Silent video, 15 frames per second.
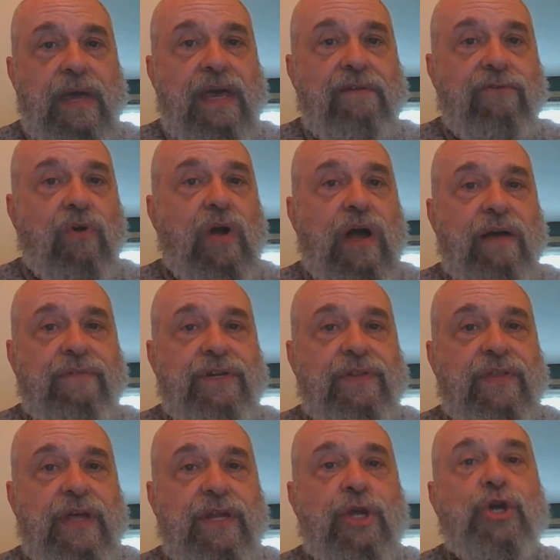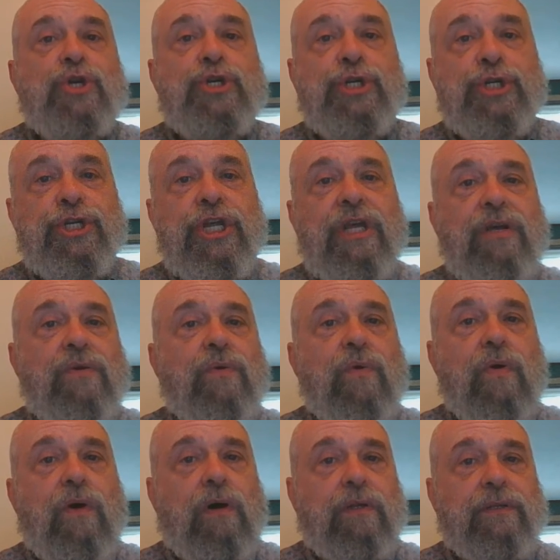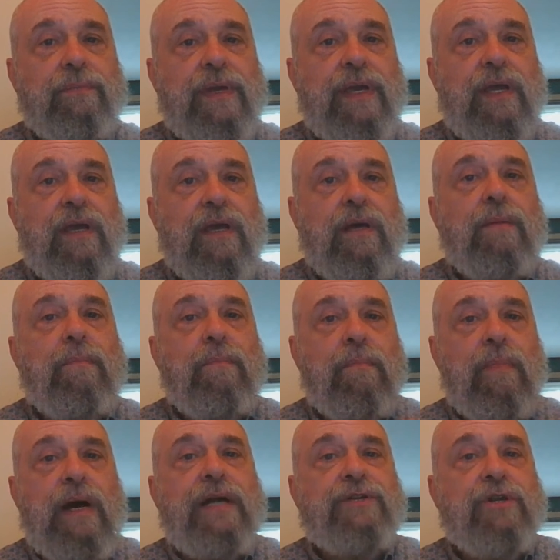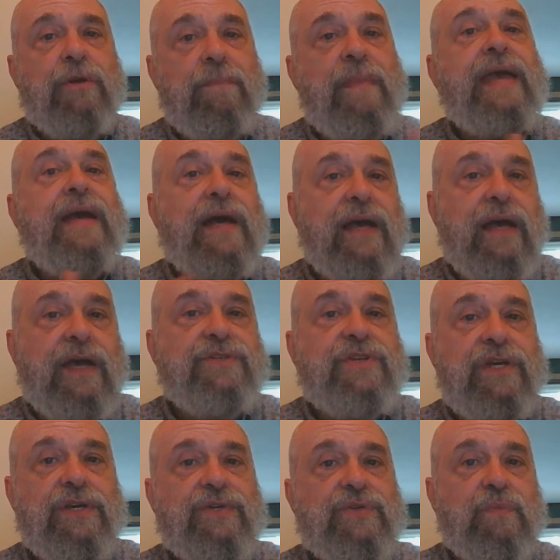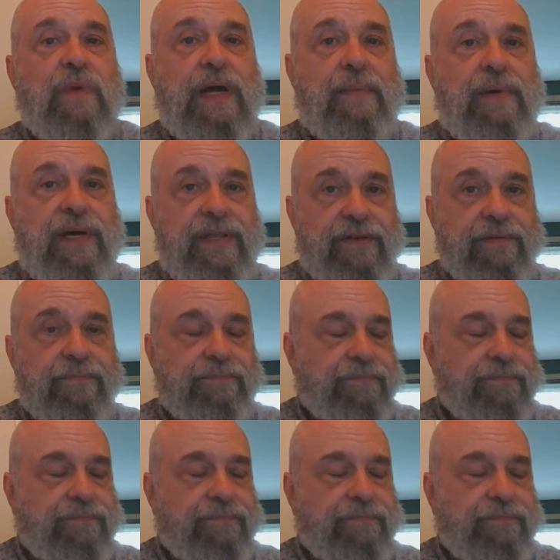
vocavit, then she who called me, mater mea est, is my mother.